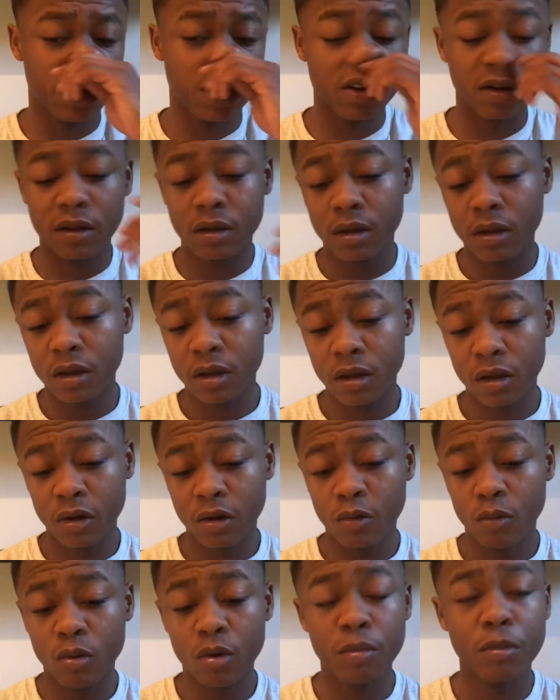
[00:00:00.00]
But
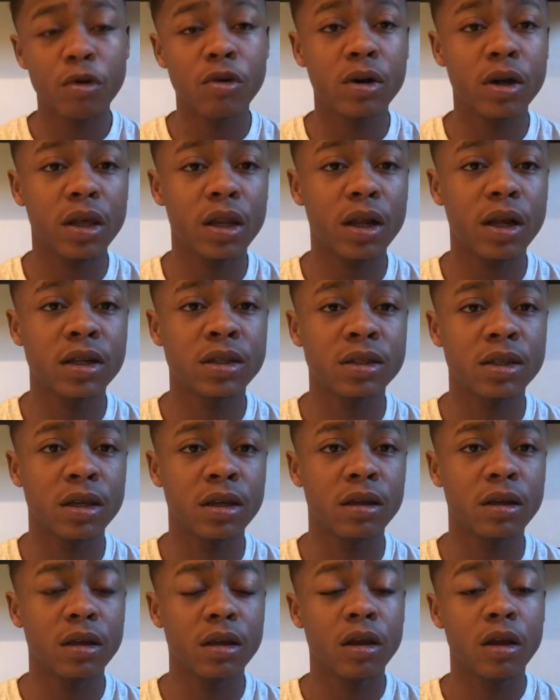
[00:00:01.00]
what more can I
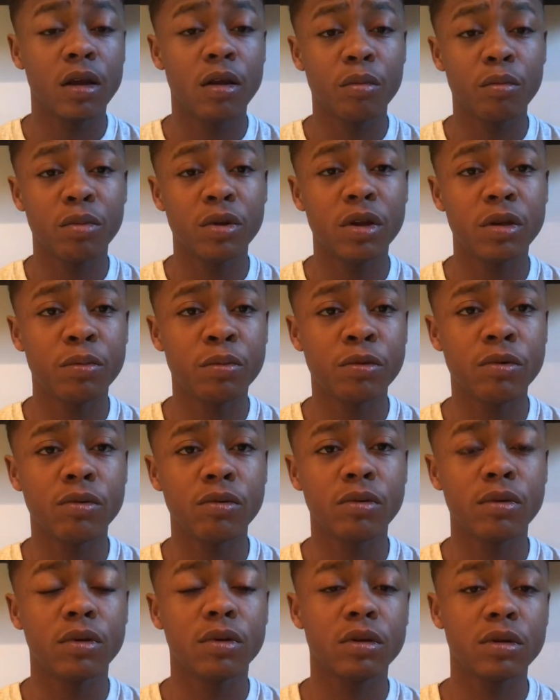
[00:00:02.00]
say?
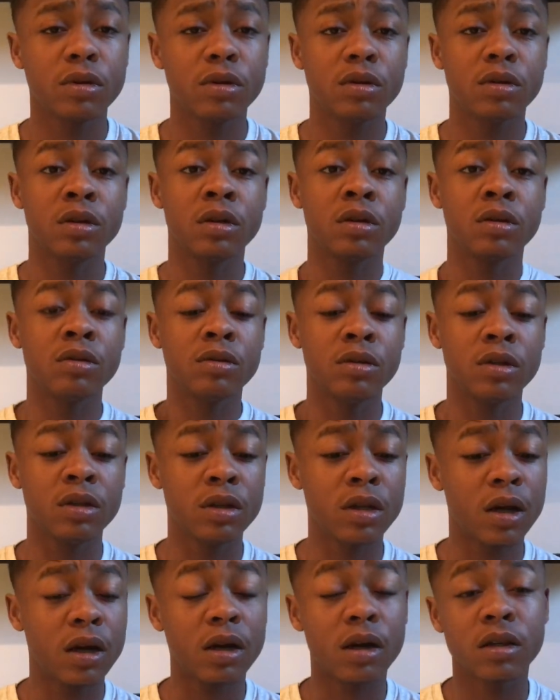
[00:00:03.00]
People
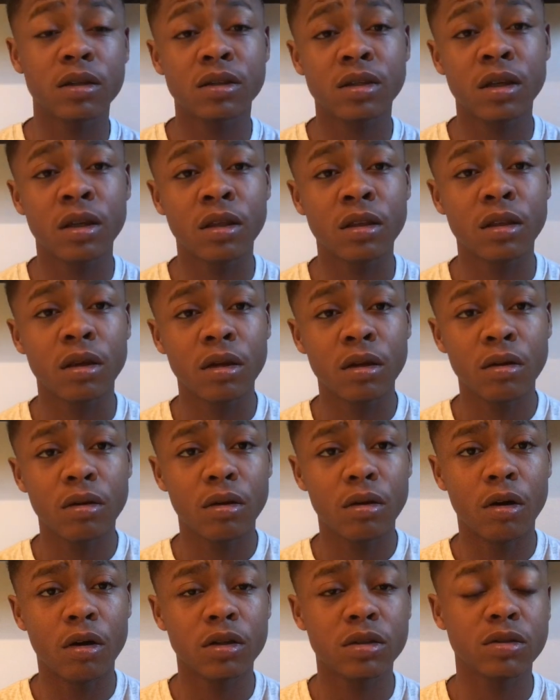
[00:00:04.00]
deluded, like I said.
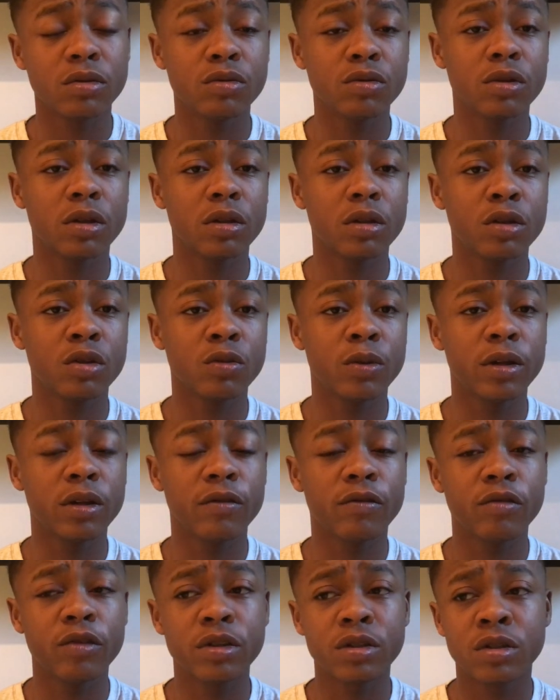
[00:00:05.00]
Arsenal's under
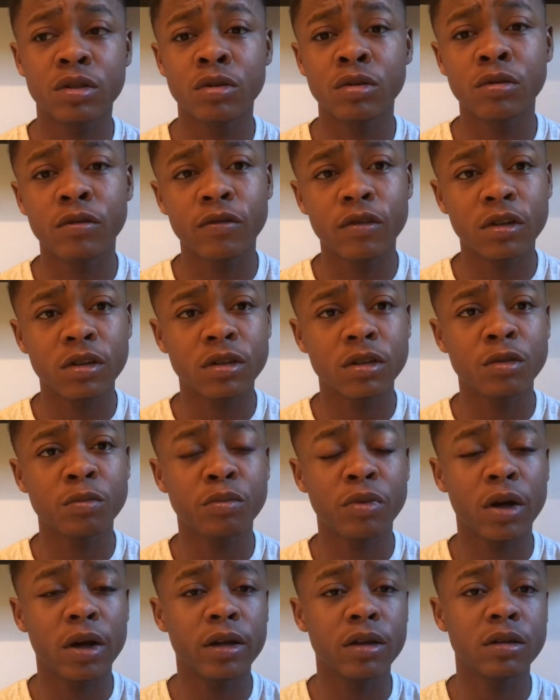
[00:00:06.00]
23s two versus
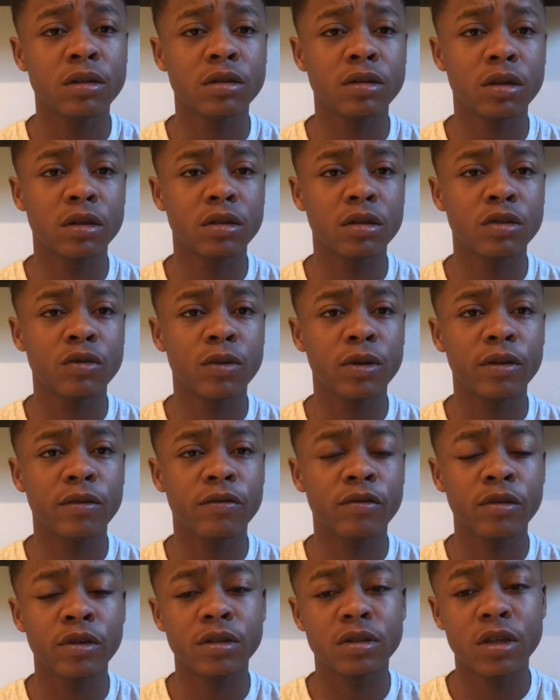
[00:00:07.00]
Brighton's under
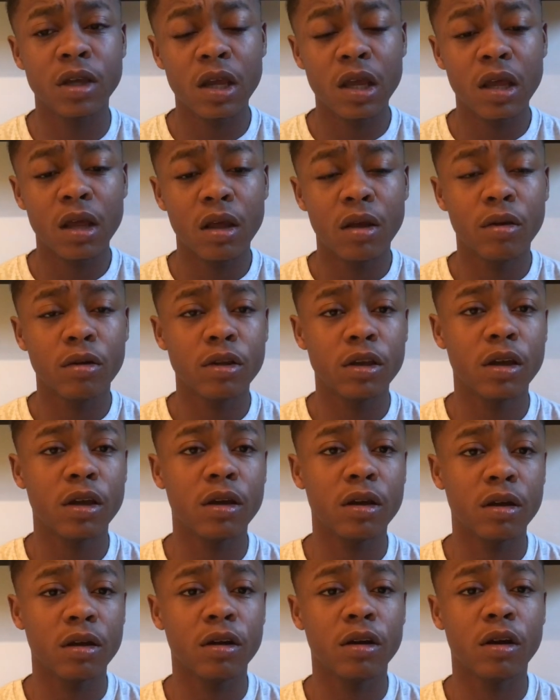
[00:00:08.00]
23s.
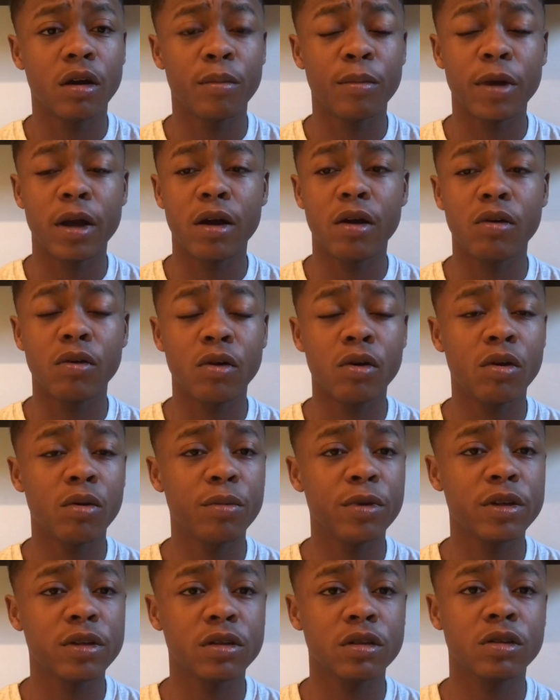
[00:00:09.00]
Yeah, I'm out.
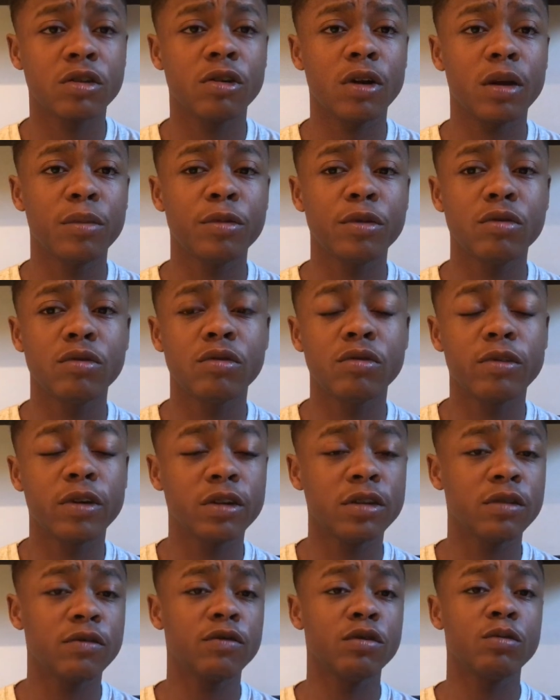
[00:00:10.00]
Comment, subscribe, and do the
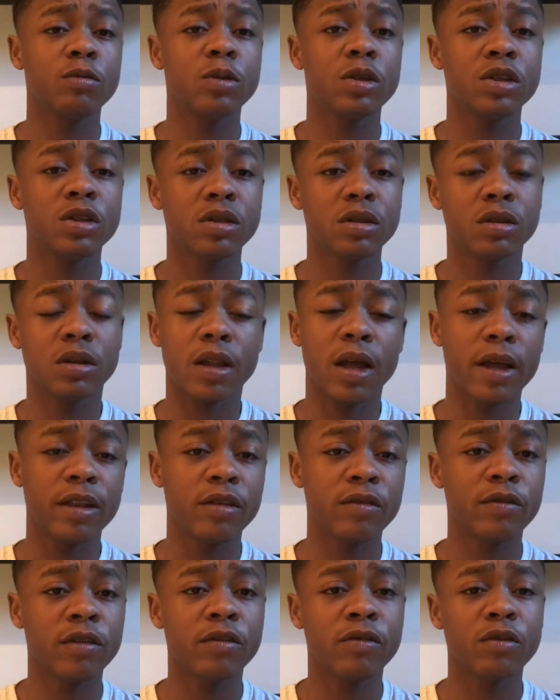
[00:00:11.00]
rest if you wish. Like
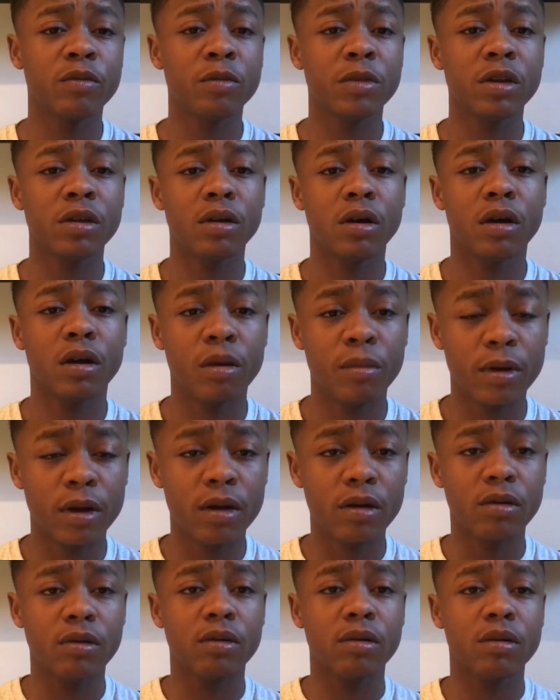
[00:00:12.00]
the vid for me. I'm
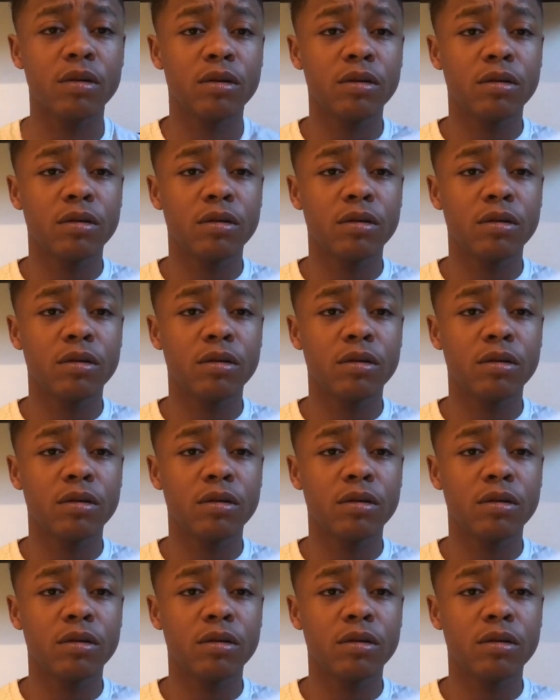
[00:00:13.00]
out.